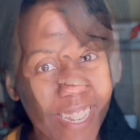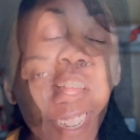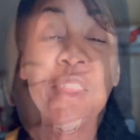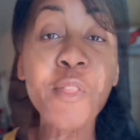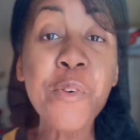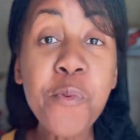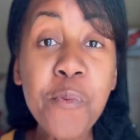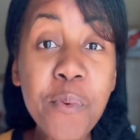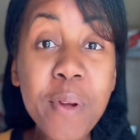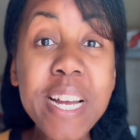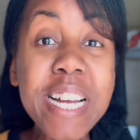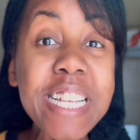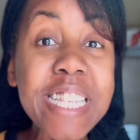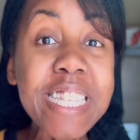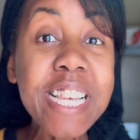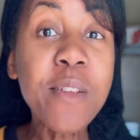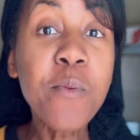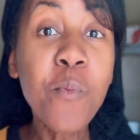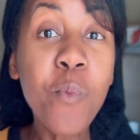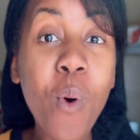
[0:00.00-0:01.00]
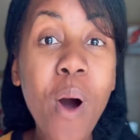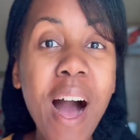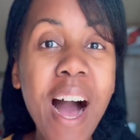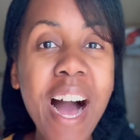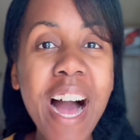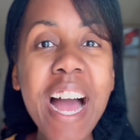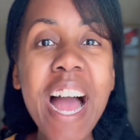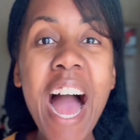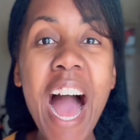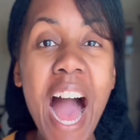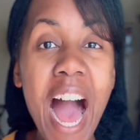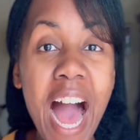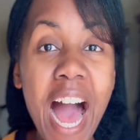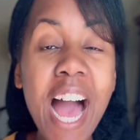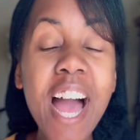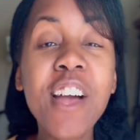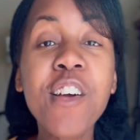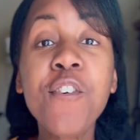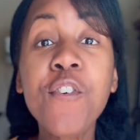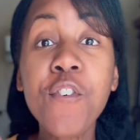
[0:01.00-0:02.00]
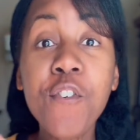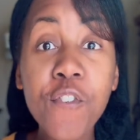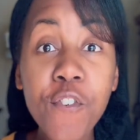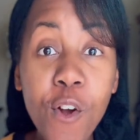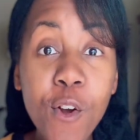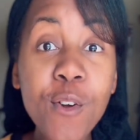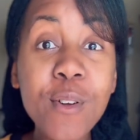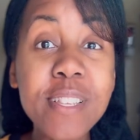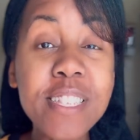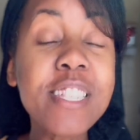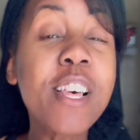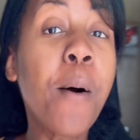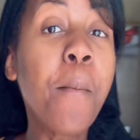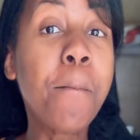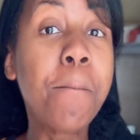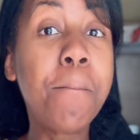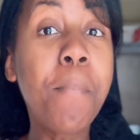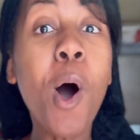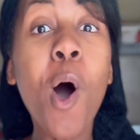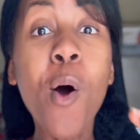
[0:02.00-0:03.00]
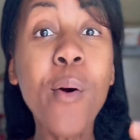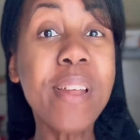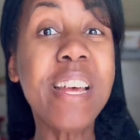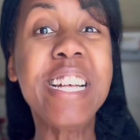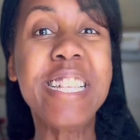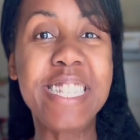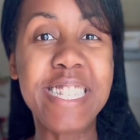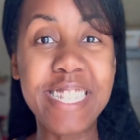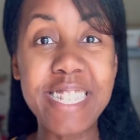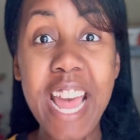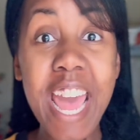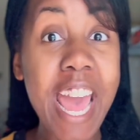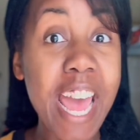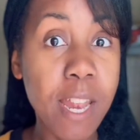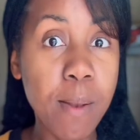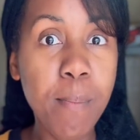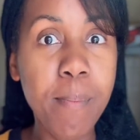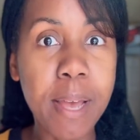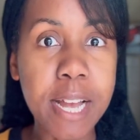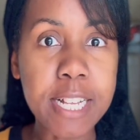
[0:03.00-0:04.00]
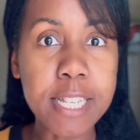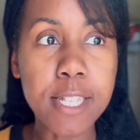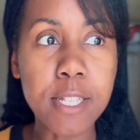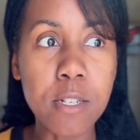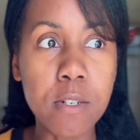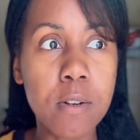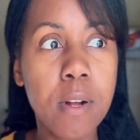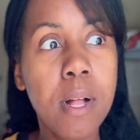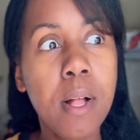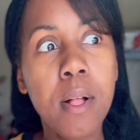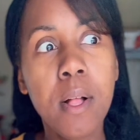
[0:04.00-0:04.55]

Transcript: The reason why I first bought a stand mixer,